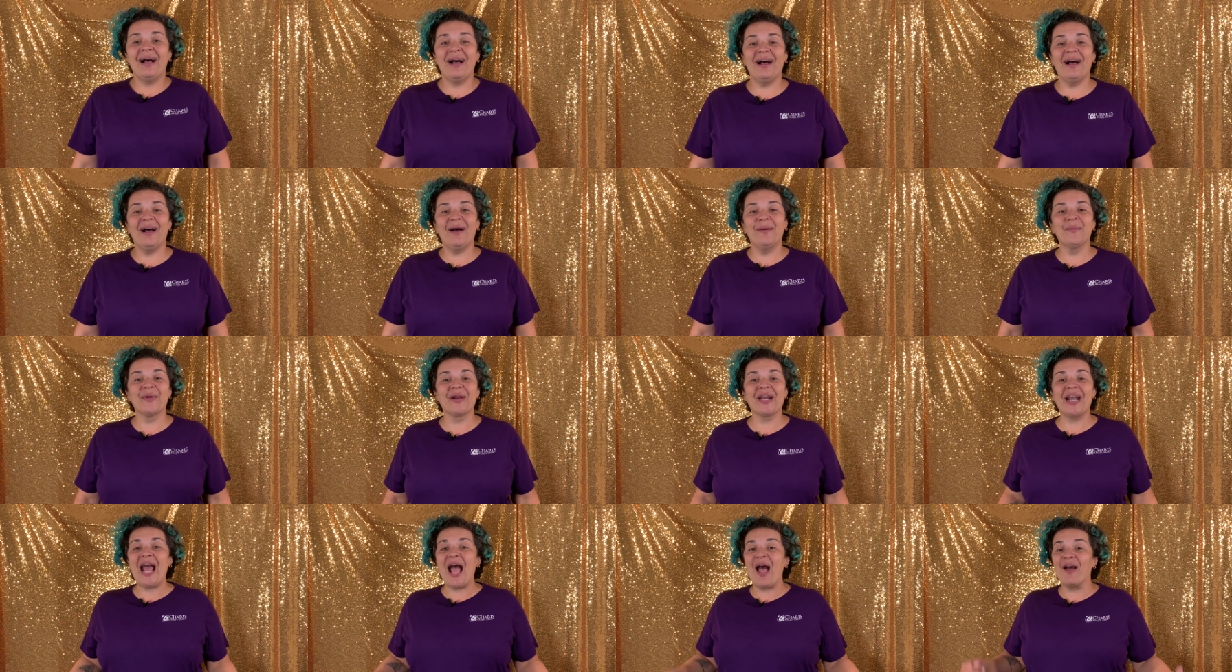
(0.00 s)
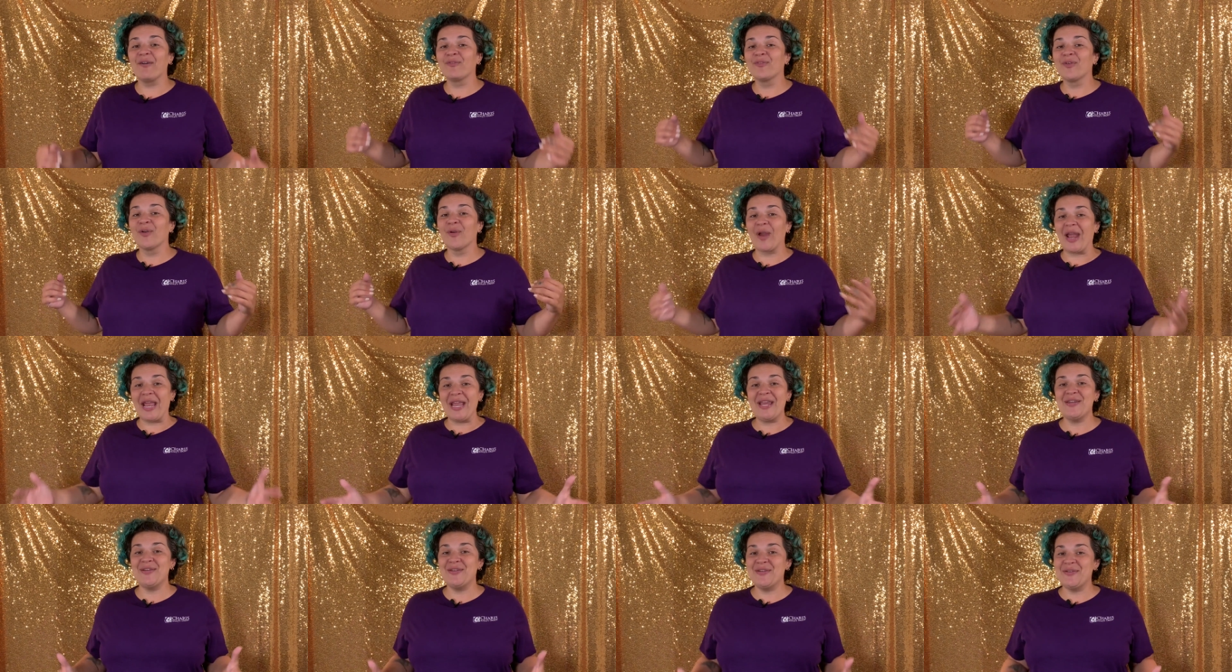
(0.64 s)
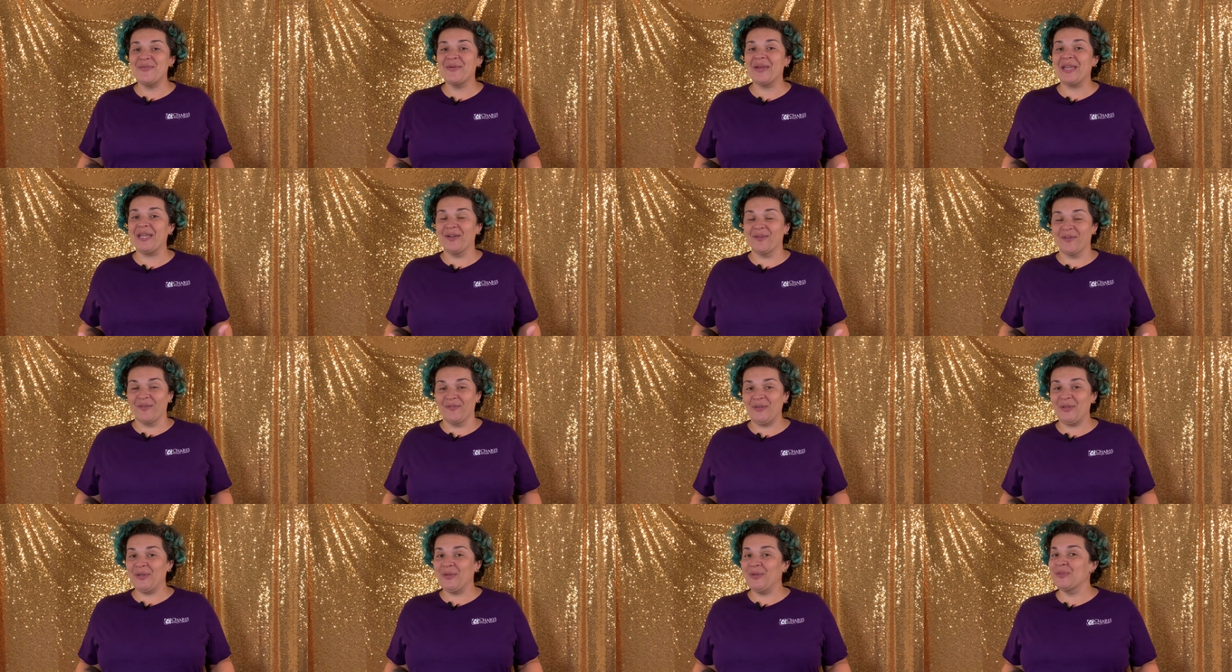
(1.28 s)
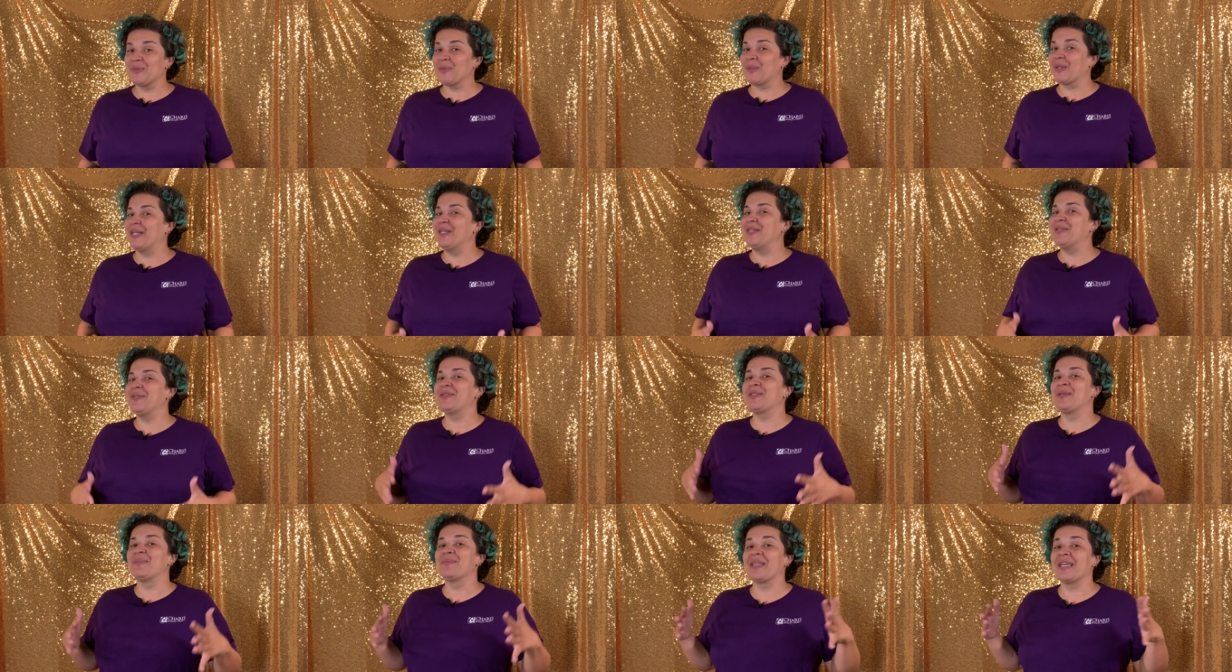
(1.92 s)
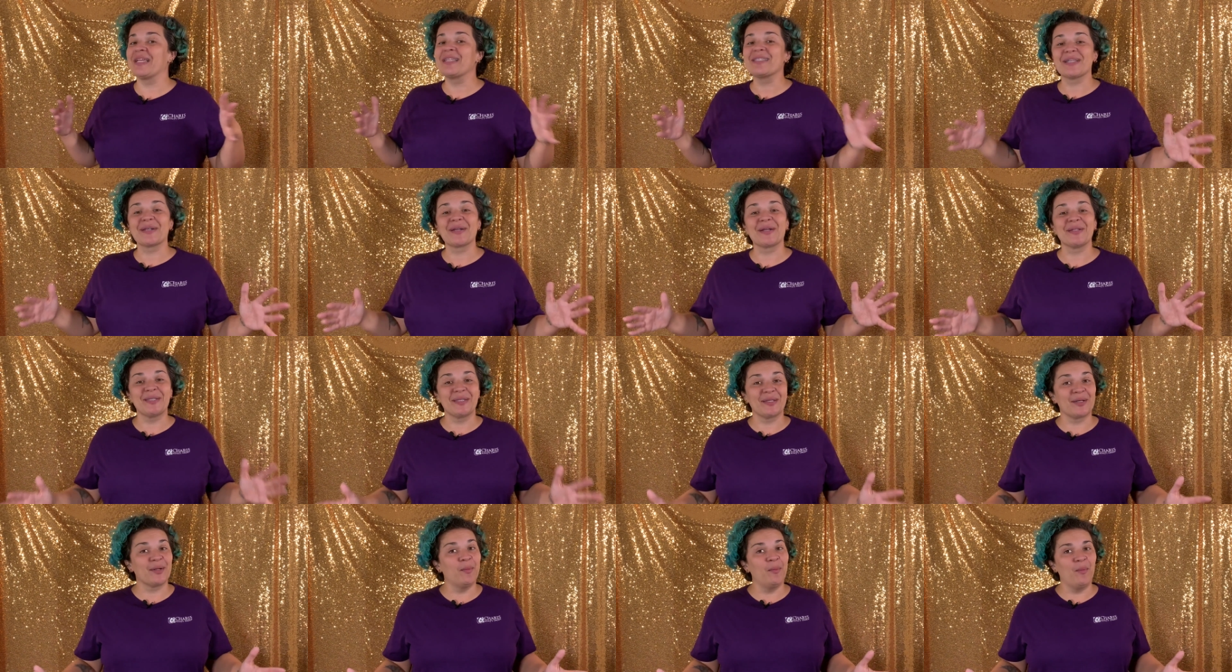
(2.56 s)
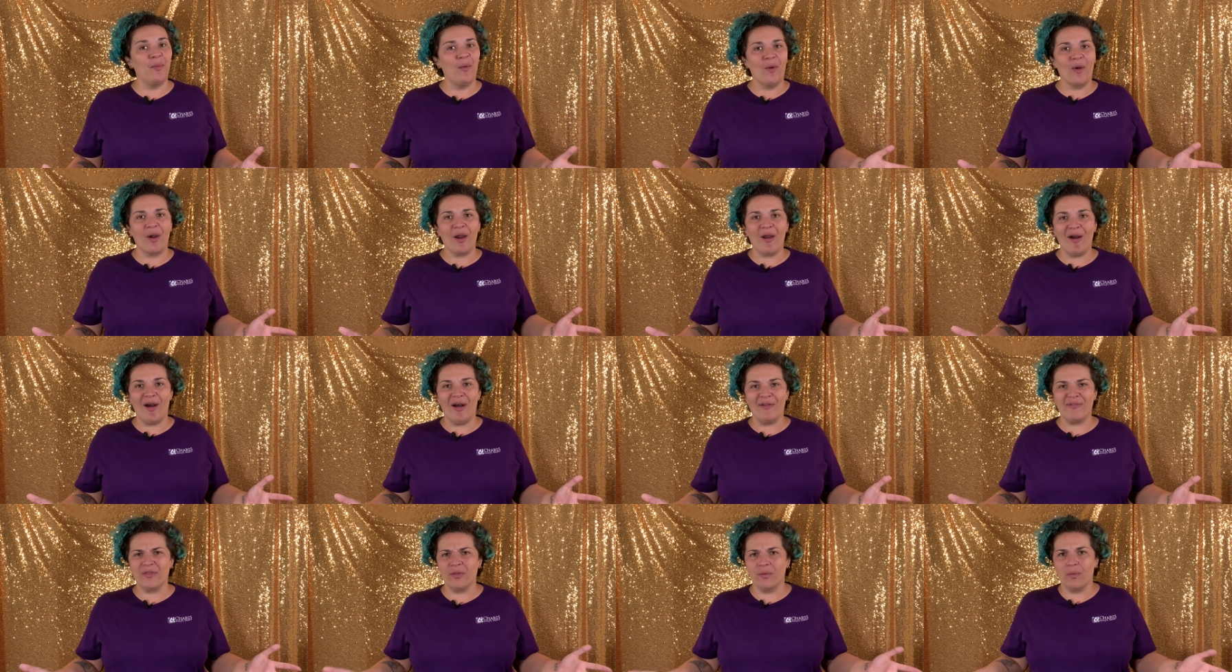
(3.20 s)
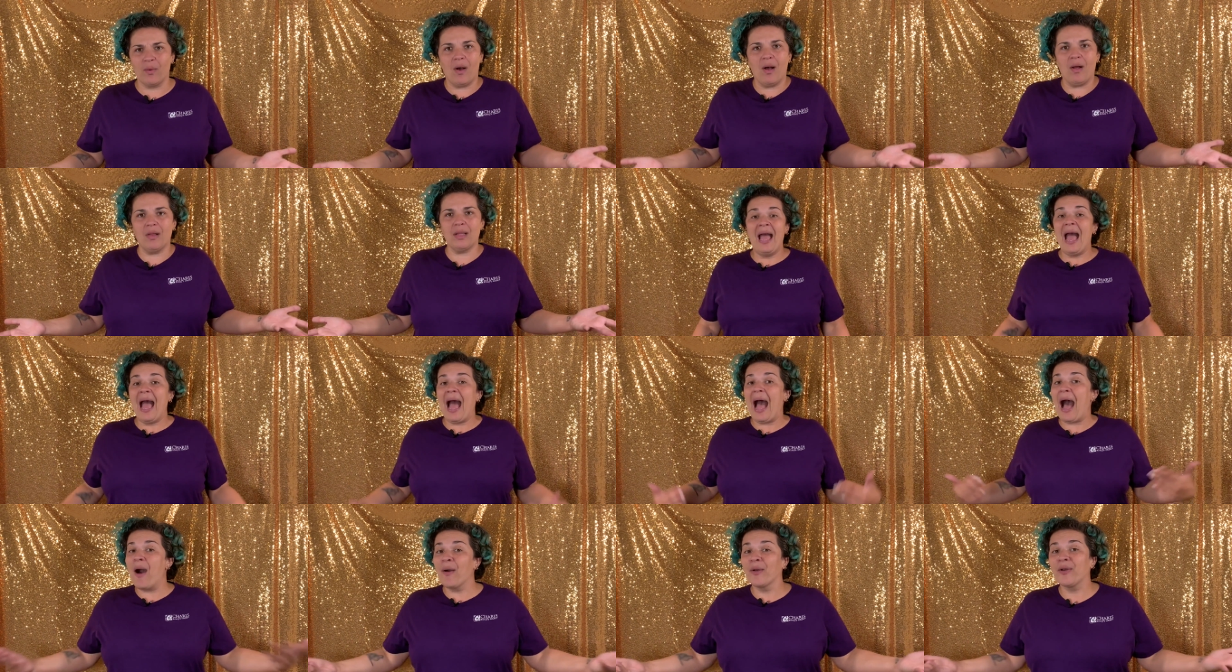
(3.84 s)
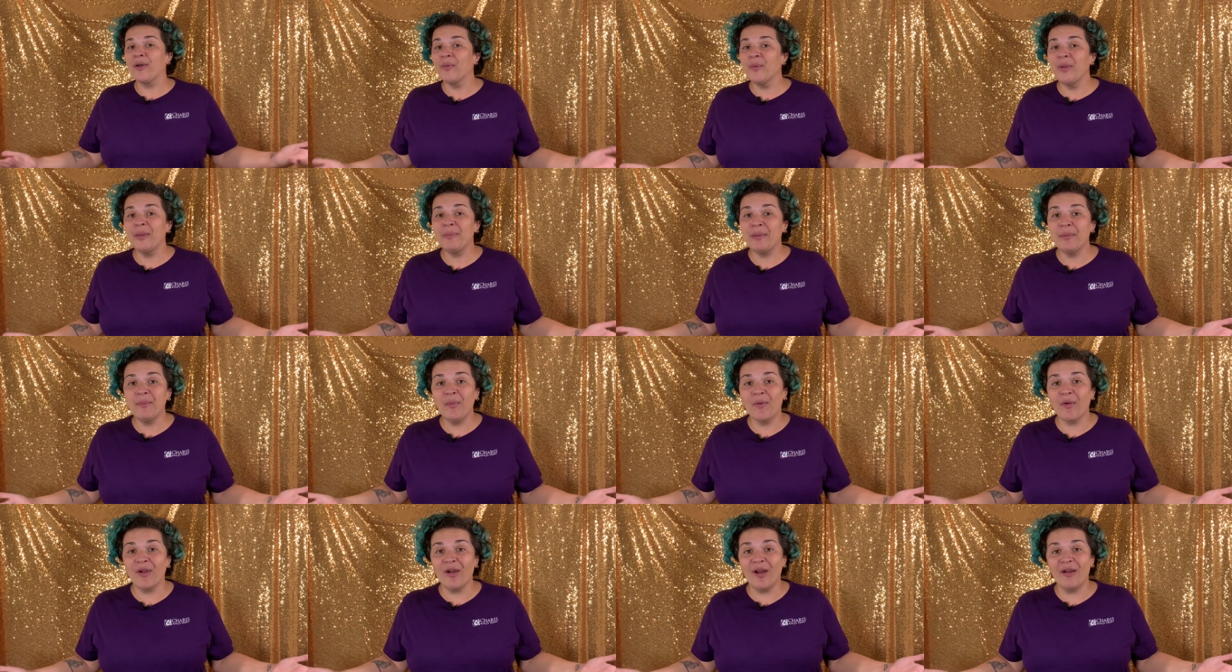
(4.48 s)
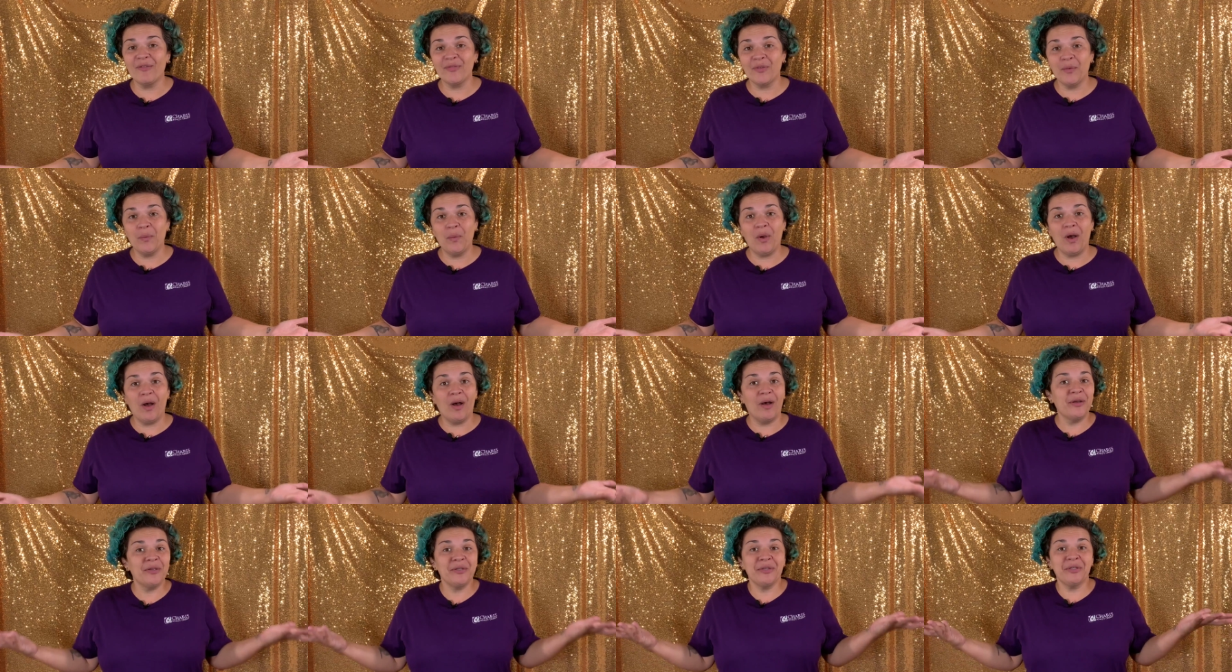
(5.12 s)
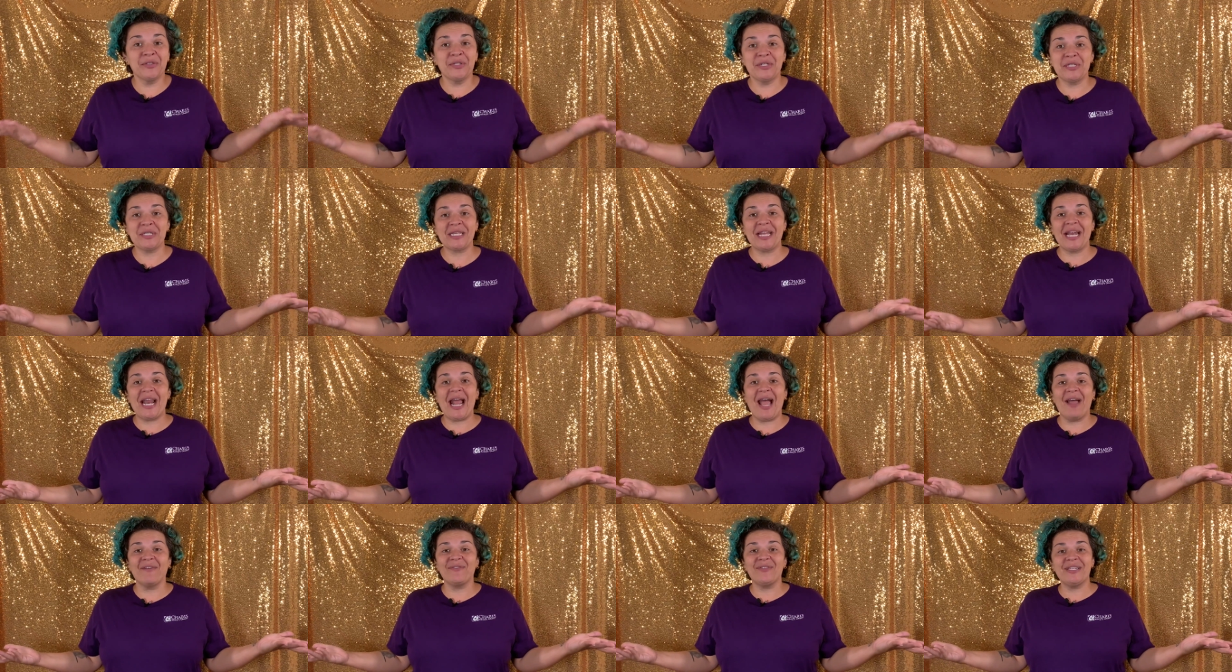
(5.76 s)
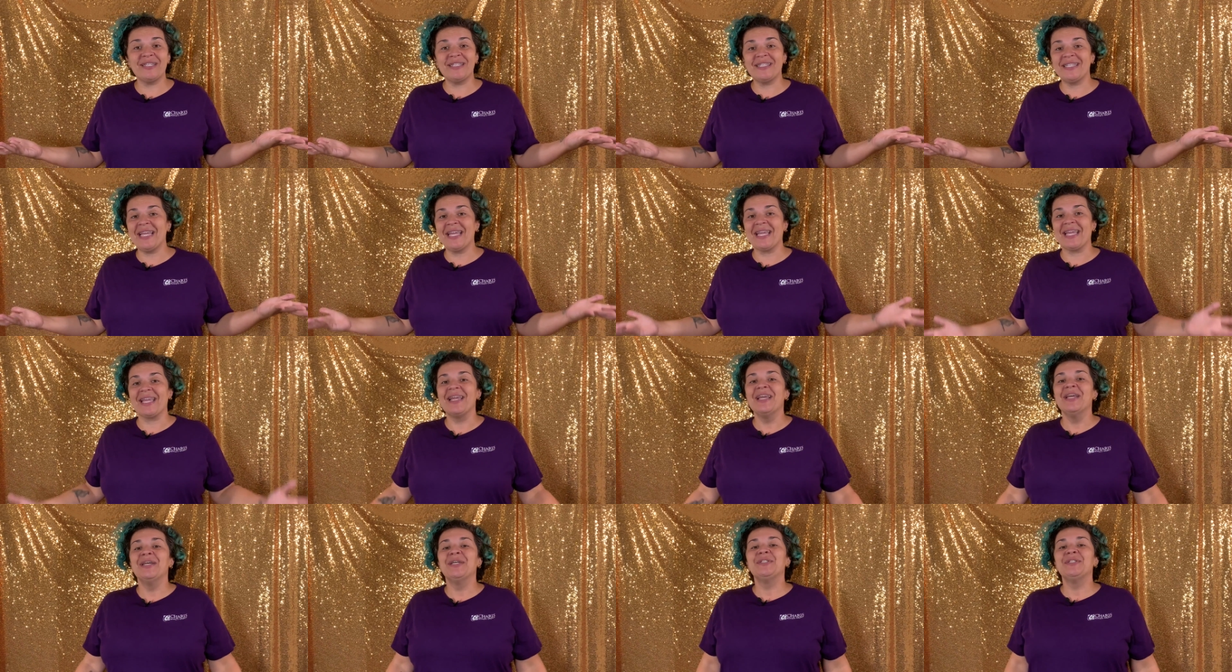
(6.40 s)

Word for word: Um, we're gonna have great new interviews. We're gonna do some things that are a little more off the wall. How could we be more off the wall? You're just gonna have to see.